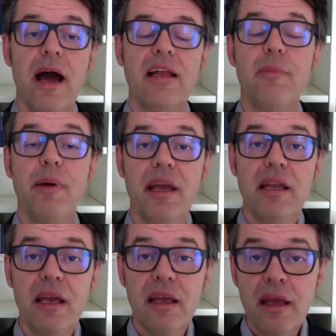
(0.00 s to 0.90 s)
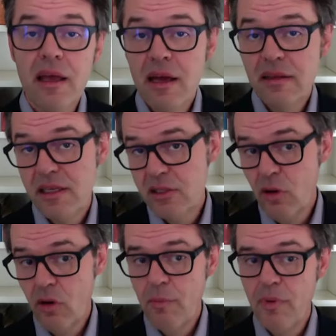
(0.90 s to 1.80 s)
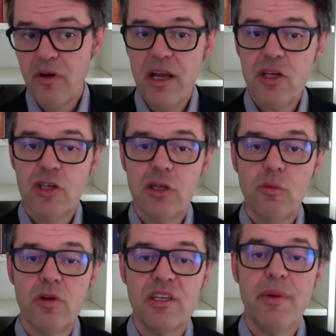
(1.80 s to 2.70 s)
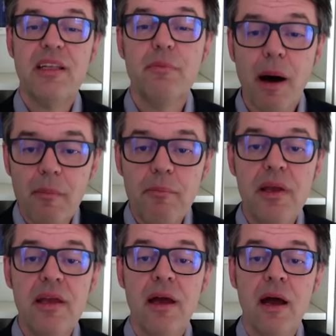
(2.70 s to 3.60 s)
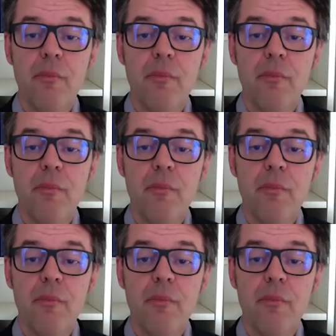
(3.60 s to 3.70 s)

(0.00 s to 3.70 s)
At the beginning, this cooperation was a bit bumpy,